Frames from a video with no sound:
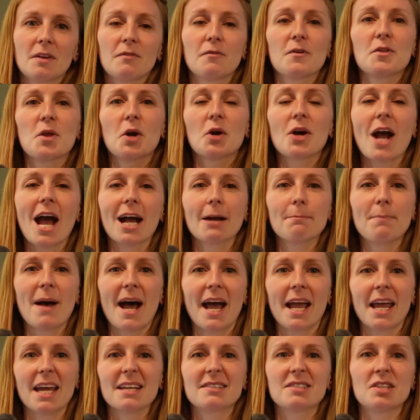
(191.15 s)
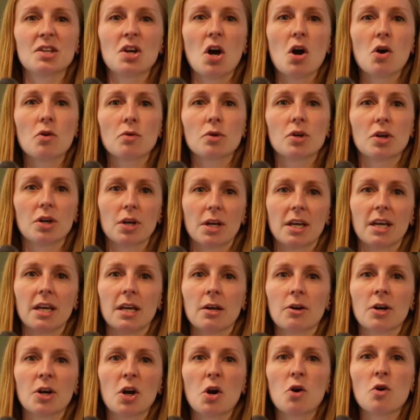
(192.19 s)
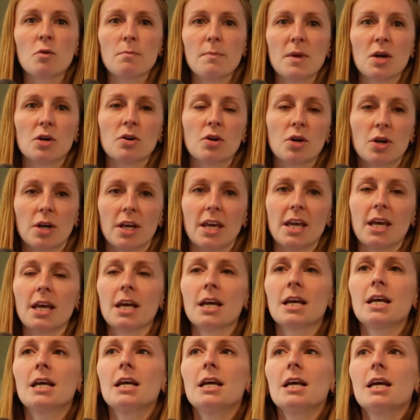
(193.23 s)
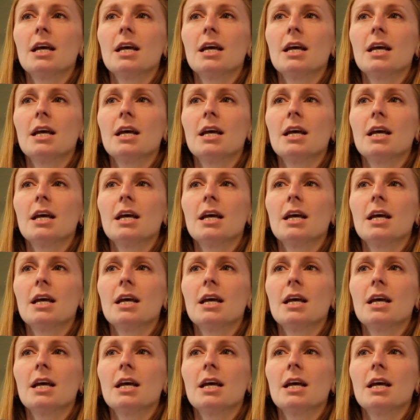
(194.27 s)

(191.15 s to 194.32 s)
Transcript: For the crack pie, it's an oat cookie or an oatmeal cookie.